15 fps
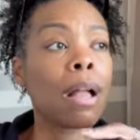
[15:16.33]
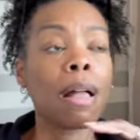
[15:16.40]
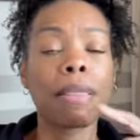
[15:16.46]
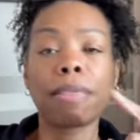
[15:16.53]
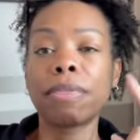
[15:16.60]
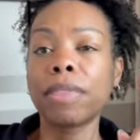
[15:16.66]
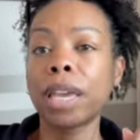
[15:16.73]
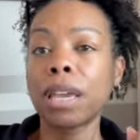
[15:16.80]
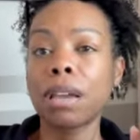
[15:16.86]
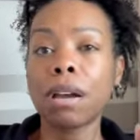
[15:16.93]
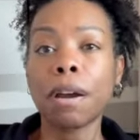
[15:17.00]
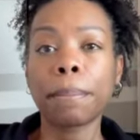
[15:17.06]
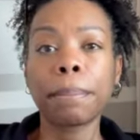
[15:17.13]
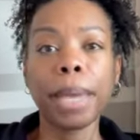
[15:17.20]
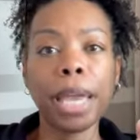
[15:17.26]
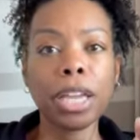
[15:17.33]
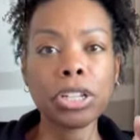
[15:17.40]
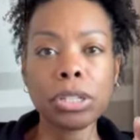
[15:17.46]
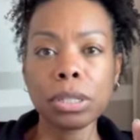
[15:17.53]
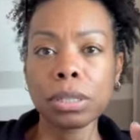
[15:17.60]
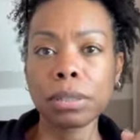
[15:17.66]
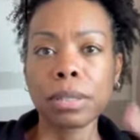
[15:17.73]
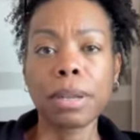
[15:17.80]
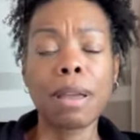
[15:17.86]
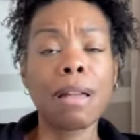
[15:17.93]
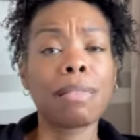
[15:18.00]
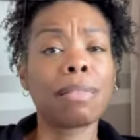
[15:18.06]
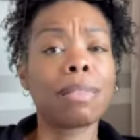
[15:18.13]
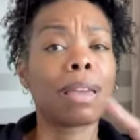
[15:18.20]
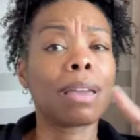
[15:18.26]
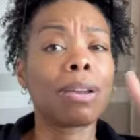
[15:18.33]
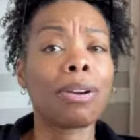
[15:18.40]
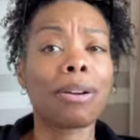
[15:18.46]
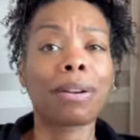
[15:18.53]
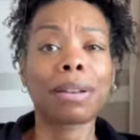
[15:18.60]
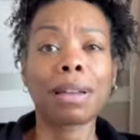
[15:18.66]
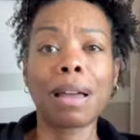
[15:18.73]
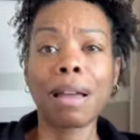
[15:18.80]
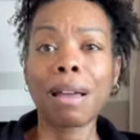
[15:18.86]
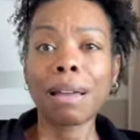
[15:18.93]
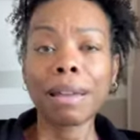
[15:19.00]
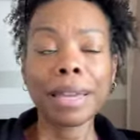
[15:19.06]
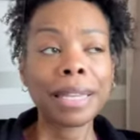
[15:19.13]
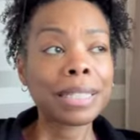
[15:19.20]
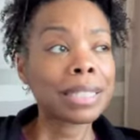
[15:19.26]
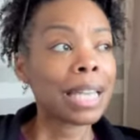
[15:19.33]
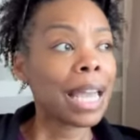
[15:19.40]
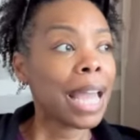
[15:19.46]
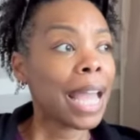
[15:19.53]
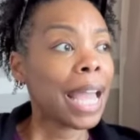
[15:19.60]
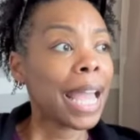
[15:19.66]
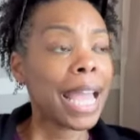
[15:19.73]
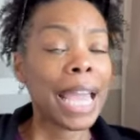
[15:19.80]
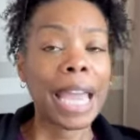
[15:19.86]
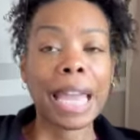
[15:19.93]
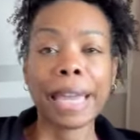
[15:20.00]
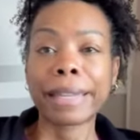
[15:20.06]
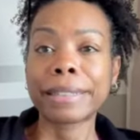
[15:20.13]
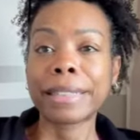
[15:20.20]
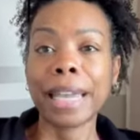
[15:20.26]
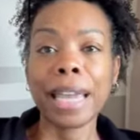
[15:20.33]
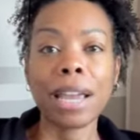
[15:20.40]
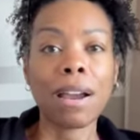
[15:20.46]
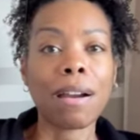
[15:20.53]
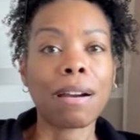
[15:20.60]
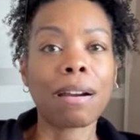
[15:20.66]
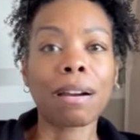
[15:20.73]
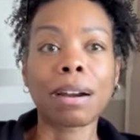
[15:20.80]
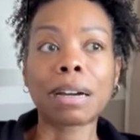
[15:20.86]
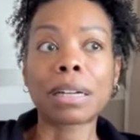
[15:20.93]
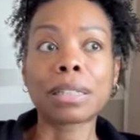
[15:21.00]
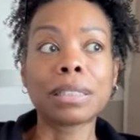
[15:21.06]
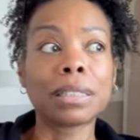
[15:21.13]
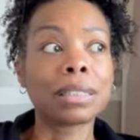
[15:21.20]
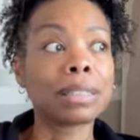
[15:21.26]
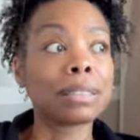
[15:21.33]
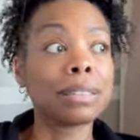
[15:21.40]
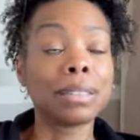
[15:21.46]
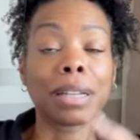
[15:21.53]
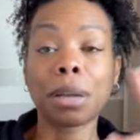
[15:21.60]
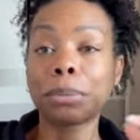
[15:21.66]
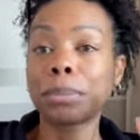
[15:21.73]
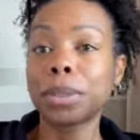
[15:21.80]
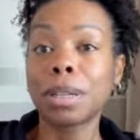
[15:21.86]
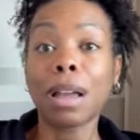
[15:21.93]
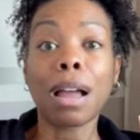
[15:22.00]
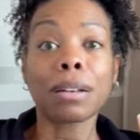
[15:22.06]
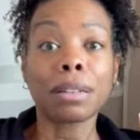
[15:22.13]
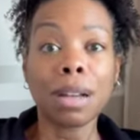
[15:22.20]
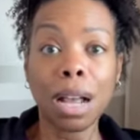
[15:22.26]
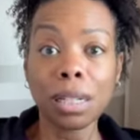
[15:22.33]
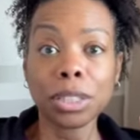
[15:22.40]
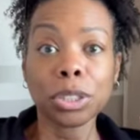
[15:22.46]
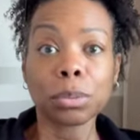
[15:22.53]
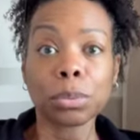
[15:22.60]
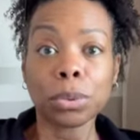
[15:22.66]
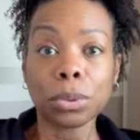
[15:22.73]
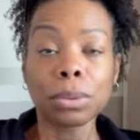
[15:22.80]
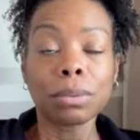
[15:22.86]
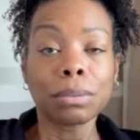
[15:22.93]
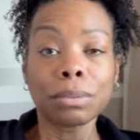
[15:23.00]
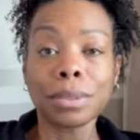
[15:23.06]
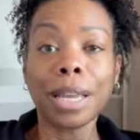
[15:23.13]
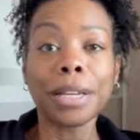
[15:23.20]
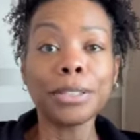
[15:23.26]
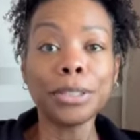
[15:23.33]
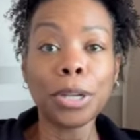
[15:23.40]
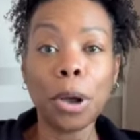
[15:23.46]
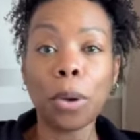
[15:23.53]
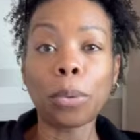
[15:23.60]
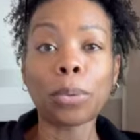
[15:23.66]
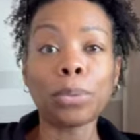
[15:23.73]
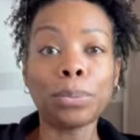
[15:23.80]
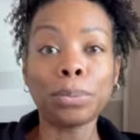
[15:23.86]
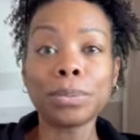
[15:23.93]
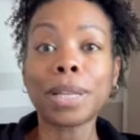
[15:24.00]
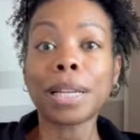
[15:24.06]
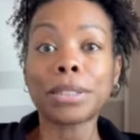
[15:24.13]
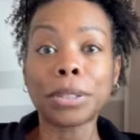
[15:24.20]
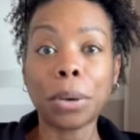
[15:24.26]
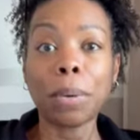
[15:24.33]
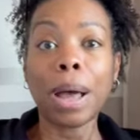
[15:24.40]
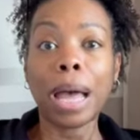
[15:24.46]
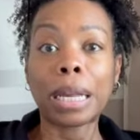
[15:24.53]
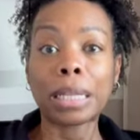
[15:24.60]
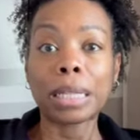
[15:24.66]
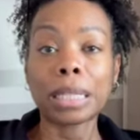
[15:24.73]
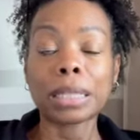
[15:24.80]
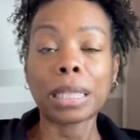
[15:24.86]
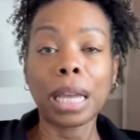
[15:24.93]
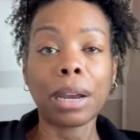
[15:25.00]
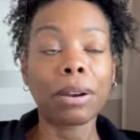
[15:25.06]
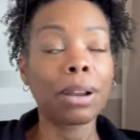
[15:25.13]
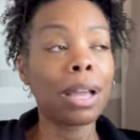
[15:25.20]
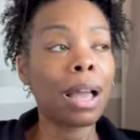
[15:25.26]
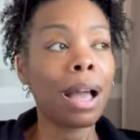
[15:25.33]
They are patient, they are kind, and they are knowledgeable. They know how to get there.